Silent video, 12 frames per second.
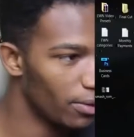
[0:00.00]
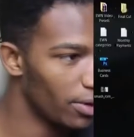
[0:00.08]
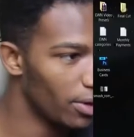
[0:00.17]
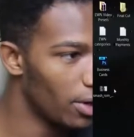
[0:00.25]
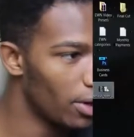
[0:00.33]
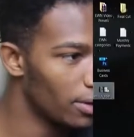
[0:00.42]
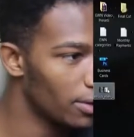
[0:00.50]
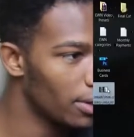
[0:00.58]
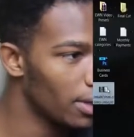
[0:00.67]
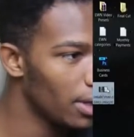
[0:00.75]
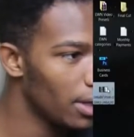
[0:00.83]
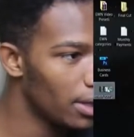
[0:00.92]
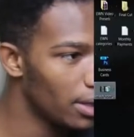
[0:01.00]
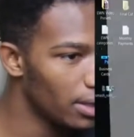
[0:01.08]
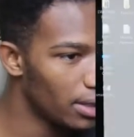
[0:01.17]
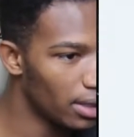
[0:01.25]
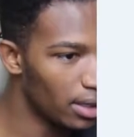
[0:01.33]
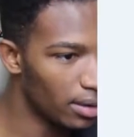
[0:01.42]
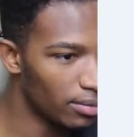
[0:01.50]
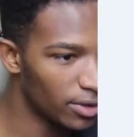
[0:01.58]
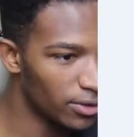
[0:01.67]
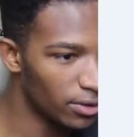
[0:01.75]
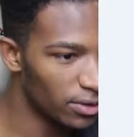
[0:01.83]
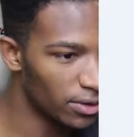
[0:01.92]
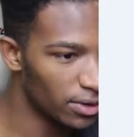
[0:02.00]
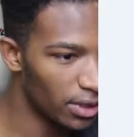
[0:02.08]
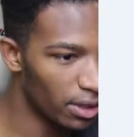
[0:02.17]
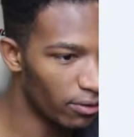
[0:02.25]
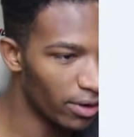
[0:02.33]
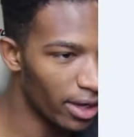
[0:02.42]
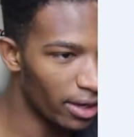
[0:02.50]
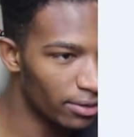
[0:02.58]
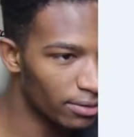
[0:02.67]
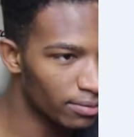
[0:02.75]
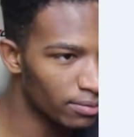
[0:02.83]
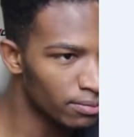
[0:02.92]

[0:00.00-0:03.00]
going on. Um, let's turn this thing around.